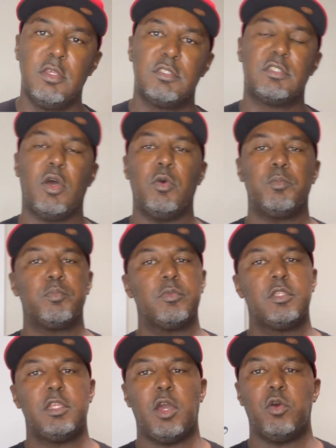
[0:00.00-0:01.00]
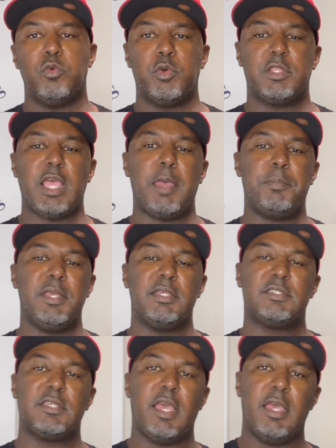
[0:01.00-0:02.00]
So, you know, with that being
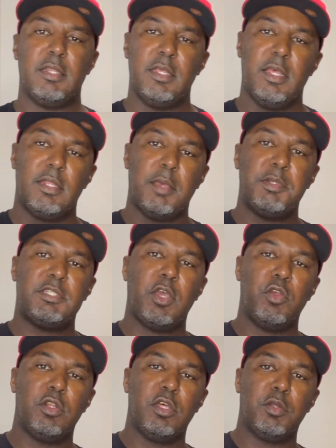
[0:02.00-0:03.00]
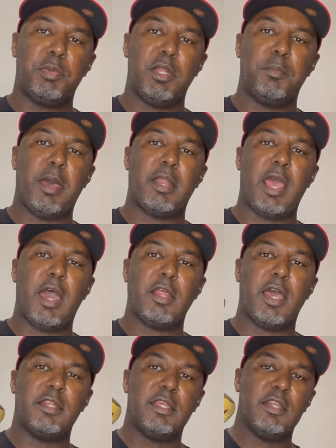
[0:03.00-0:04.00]
said, let me tell you a little bit about how to
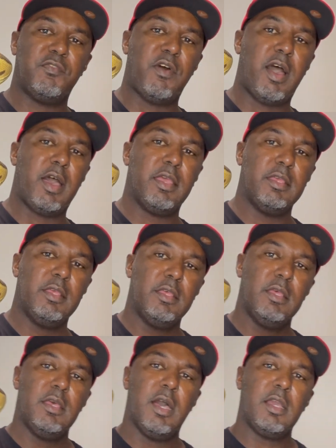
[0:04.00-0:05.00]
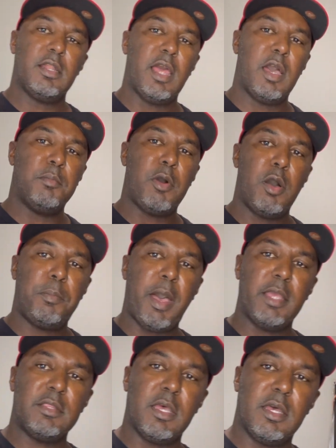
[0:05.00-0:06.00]
identify a clown ball
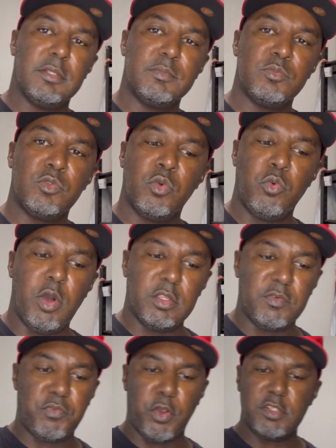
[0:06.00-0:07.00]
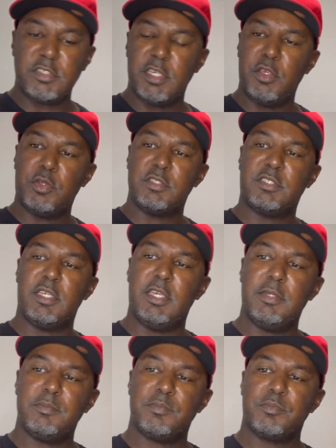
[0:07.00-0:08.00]
python. Well, the first thing you can
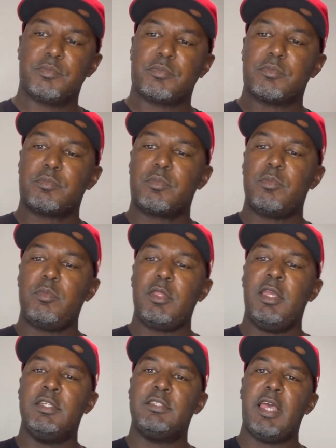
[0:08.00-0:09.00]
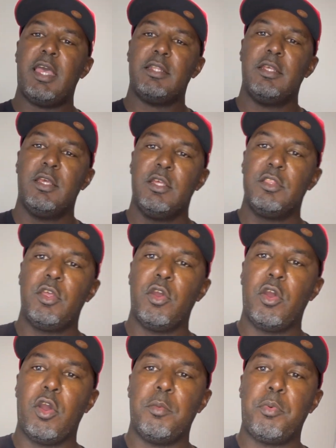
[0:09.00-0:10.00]
see is that
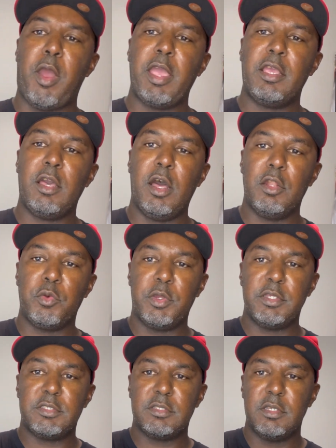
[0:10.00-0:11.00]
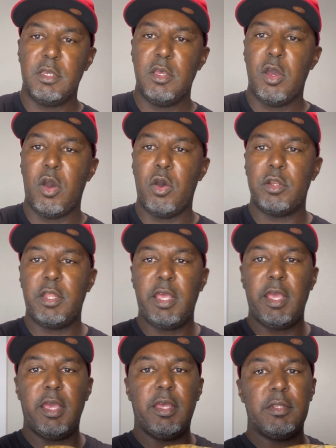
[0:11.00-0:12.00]
there are bright colorings on the
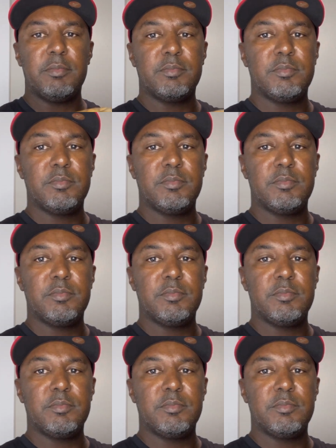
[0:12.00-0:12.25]
head.